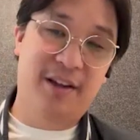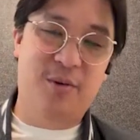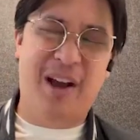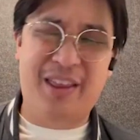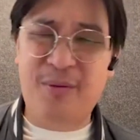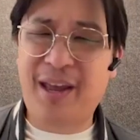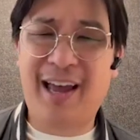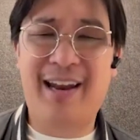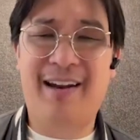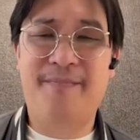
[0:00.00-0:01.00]
I think we
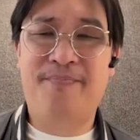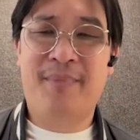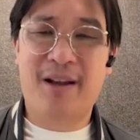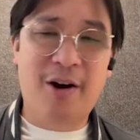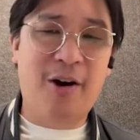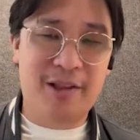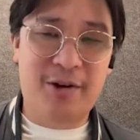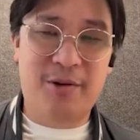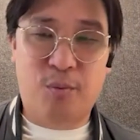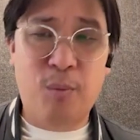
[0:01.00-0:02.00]
had on our
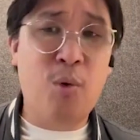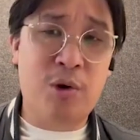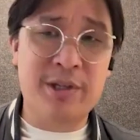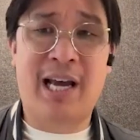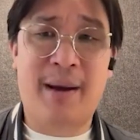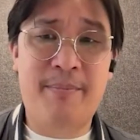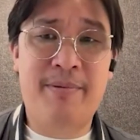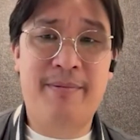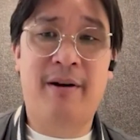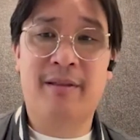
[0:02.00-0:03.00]
little rewards app
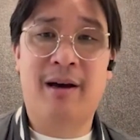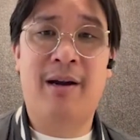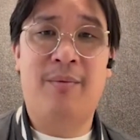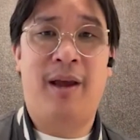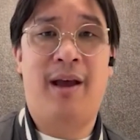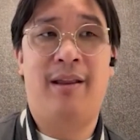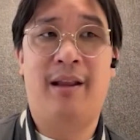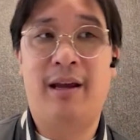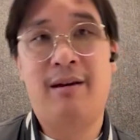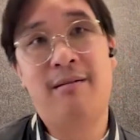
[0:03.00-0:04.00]
online, we had
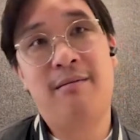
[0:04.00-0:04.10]
like